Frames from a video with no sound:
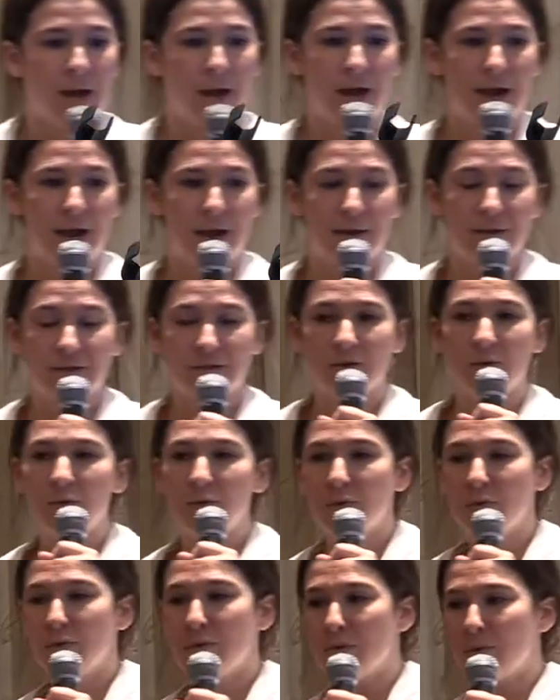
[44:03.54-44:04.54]
Uh,
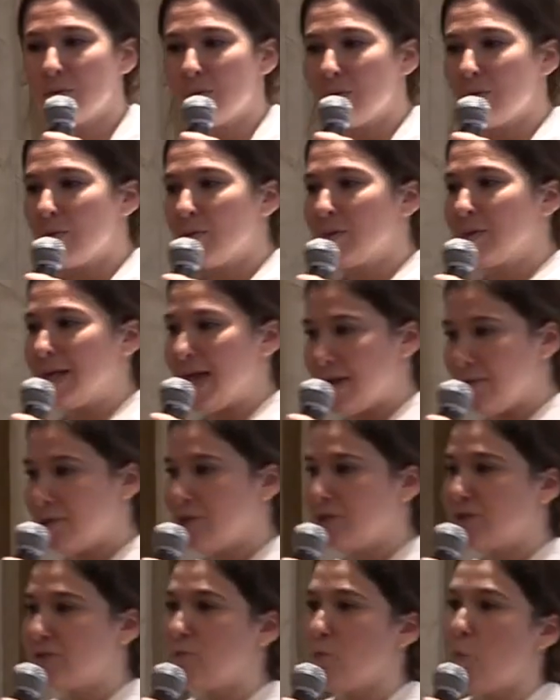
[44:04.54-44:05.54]
so
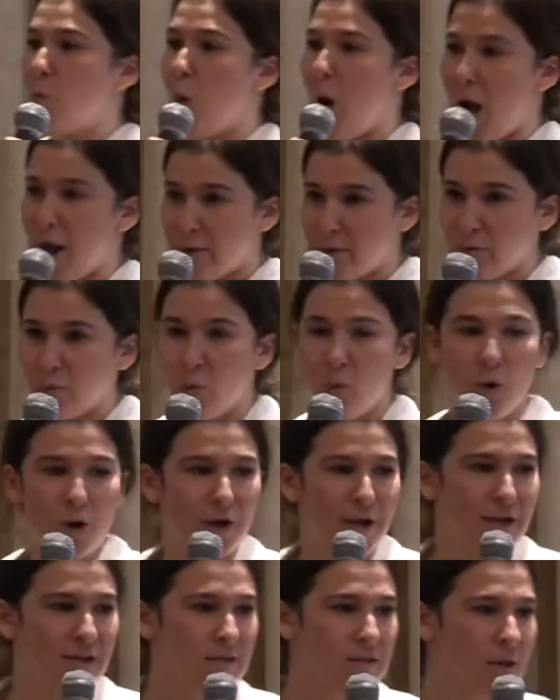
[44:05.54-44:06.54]
language is one
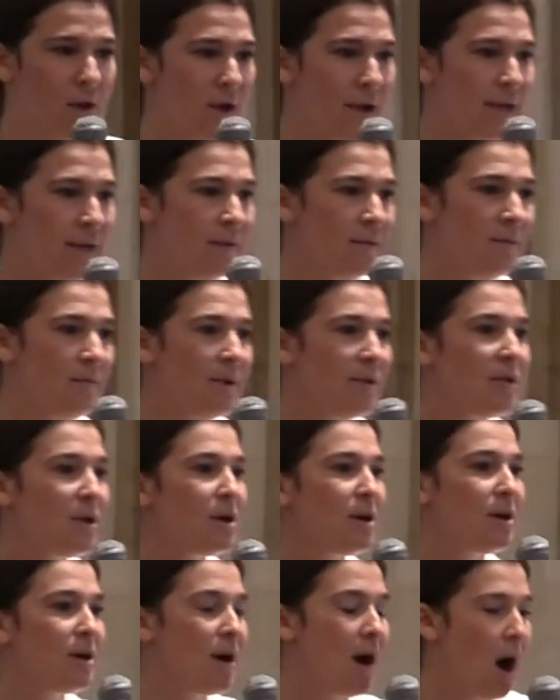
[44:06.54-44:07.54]
warning sign, but
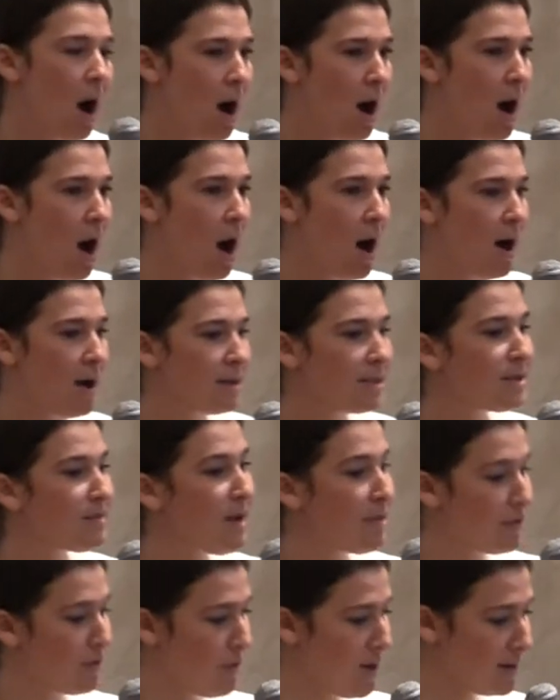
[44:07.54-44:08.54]
there are some
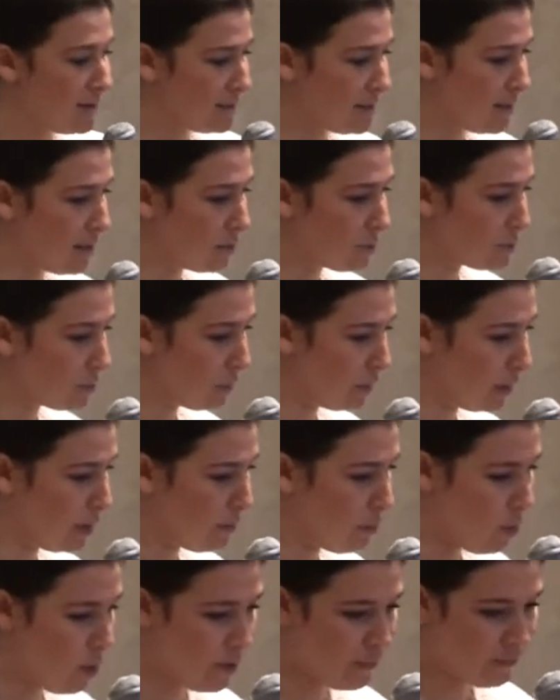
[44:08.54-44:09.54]
other ones that are really
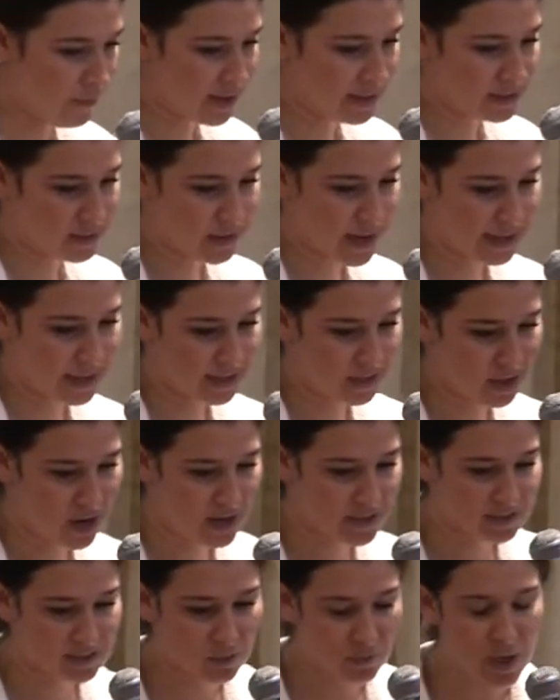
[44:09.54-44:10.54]
important for us to
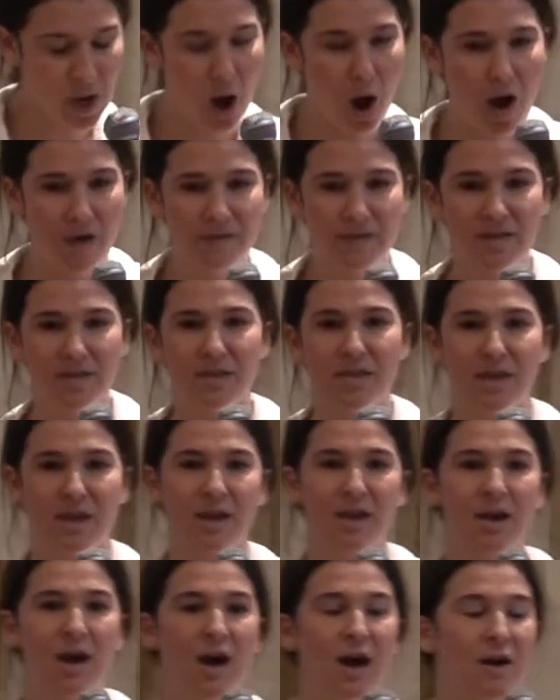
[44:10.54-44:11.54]
recognize. So we often
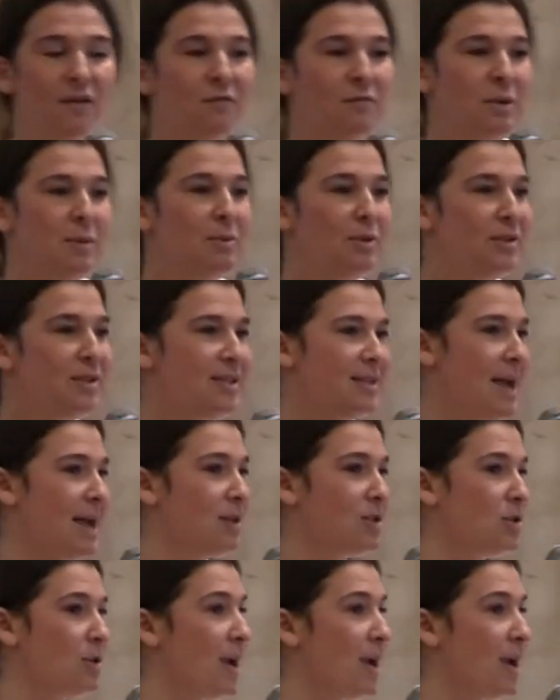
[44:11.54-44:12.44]
think of people in the sex